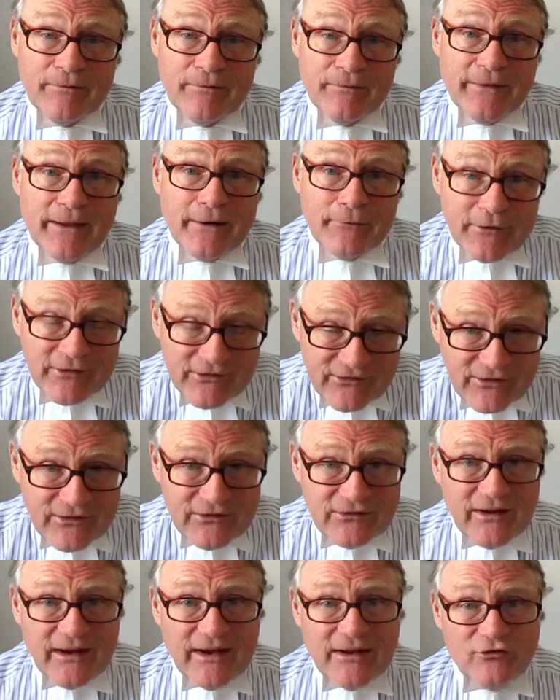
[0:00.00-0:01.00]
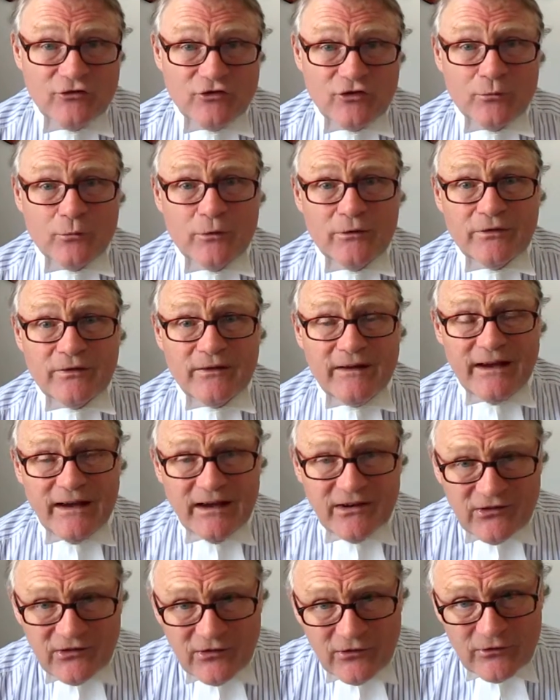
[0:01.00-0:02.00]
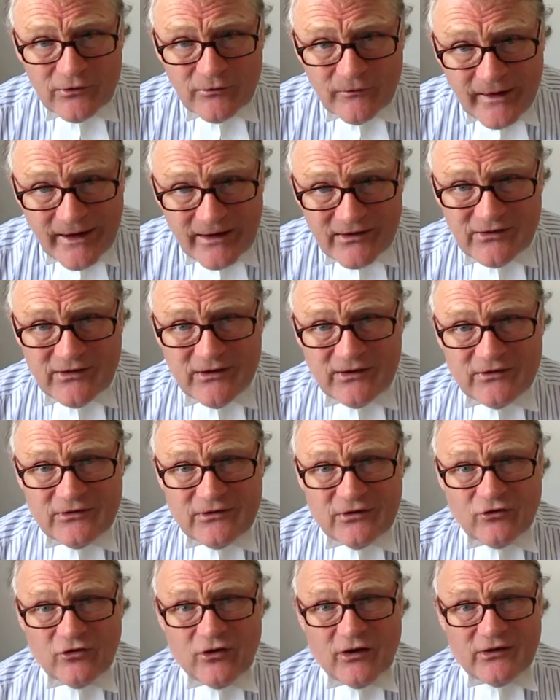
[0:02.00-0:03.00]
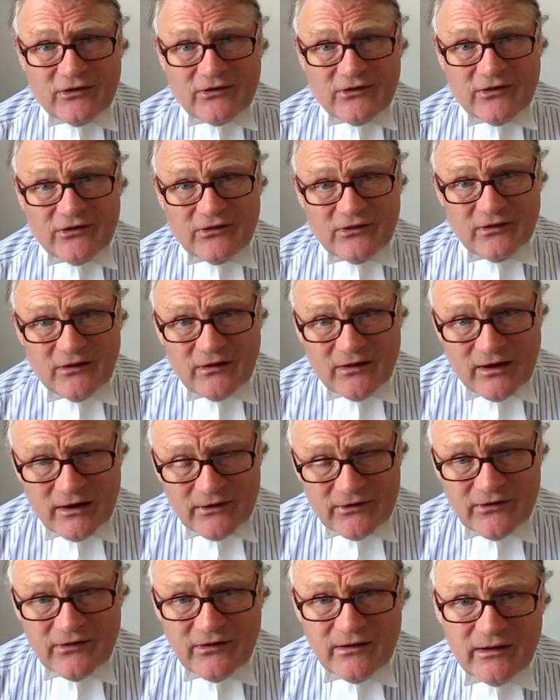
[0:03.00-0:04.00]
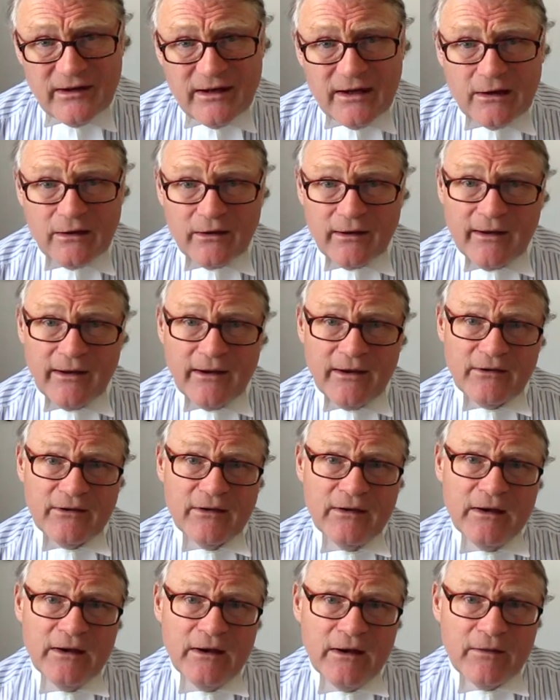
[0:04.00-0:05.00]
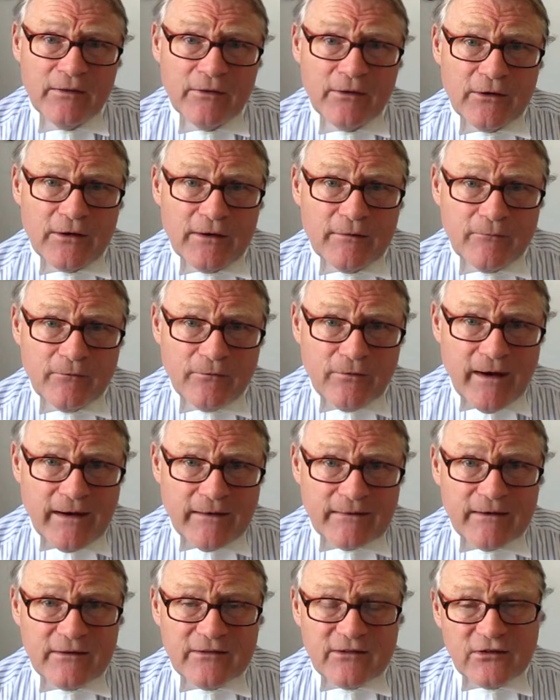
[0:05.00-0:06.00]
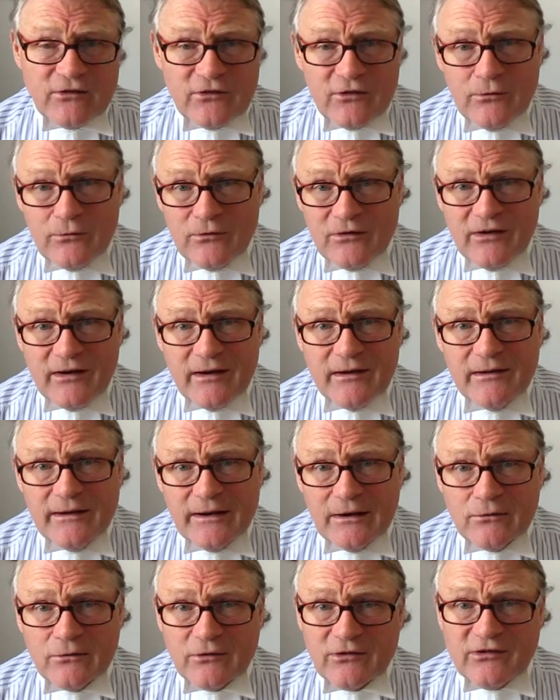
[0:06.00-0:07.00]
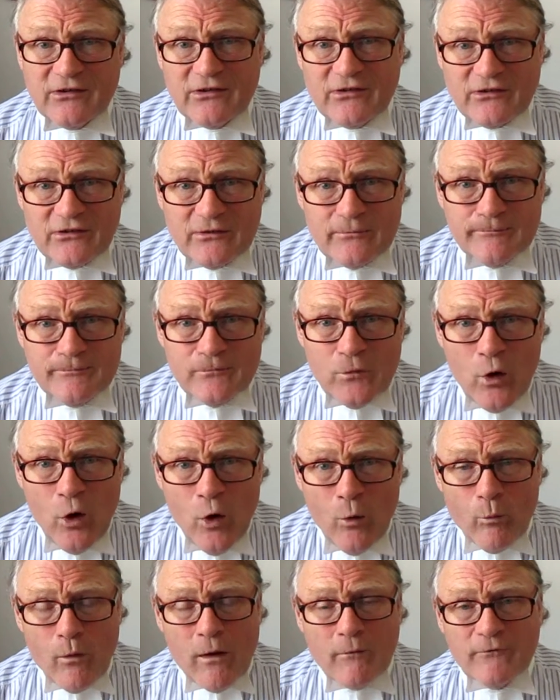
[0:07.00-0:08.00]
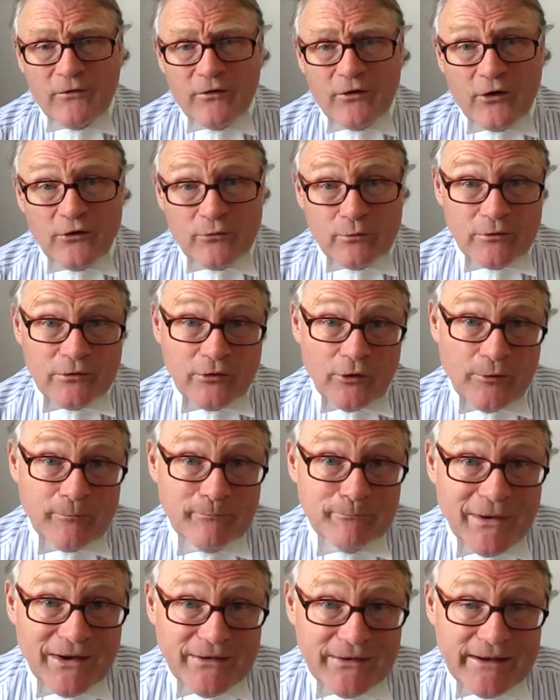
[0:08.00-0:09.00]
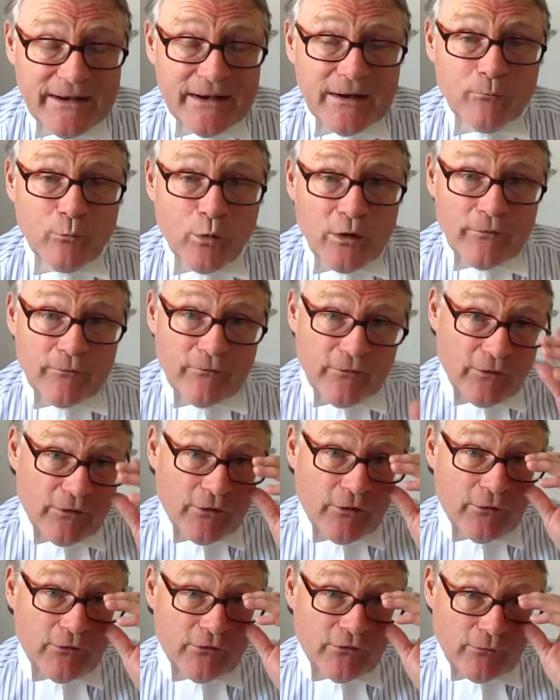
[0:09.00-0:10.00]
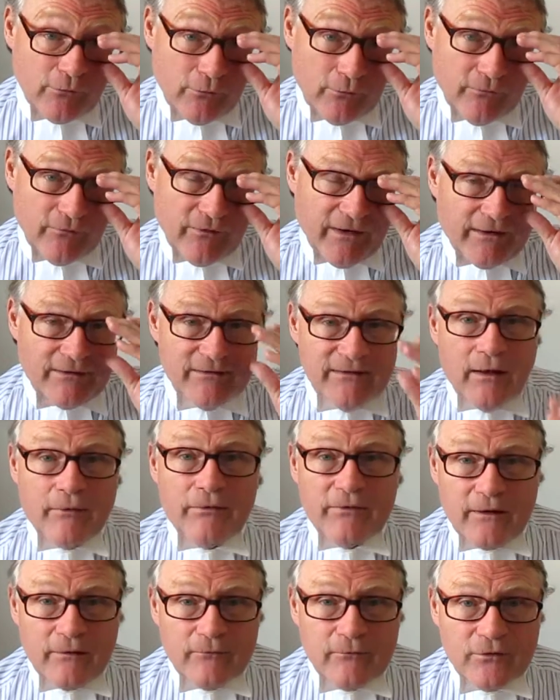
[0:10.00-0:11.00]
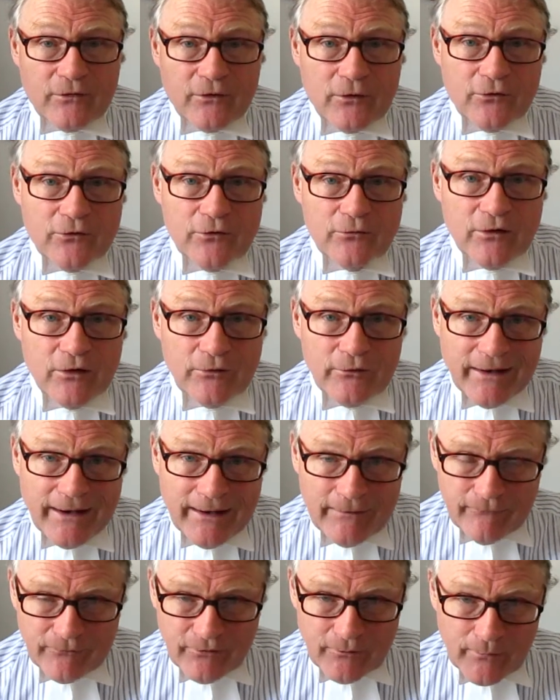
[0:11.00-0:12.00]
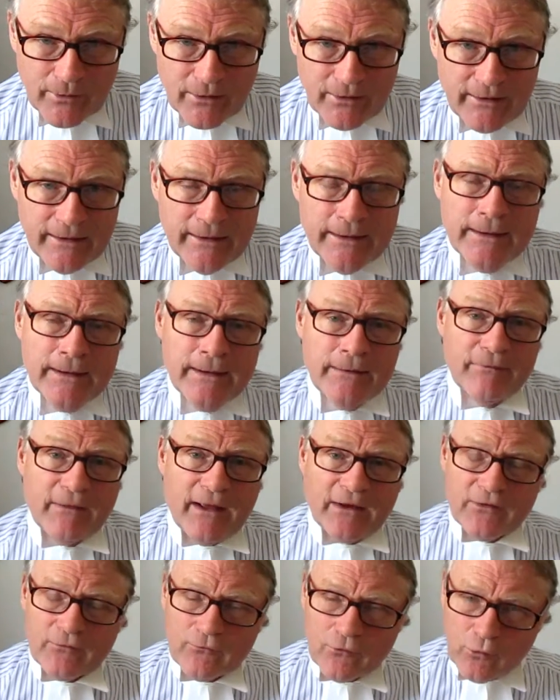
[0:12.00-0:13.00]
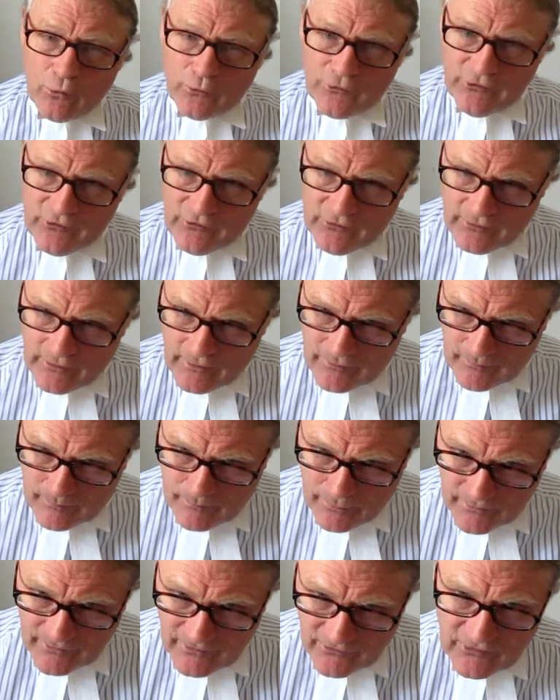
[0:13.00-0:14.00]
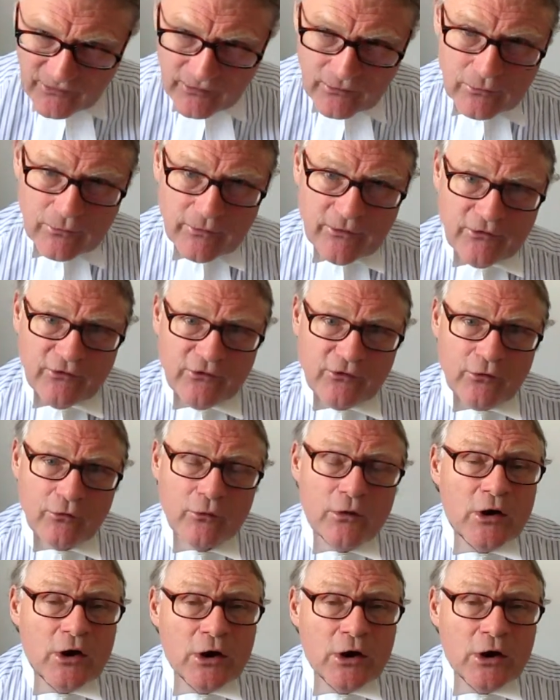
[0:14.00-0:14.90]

There is the danger with the issues of access to justice and cuts in legal aid that in fact there's a two-tier legal system. One for those with a lot of money, and one for those, or in fact nothing, for those who don't have the money. That, of course, is another political issue,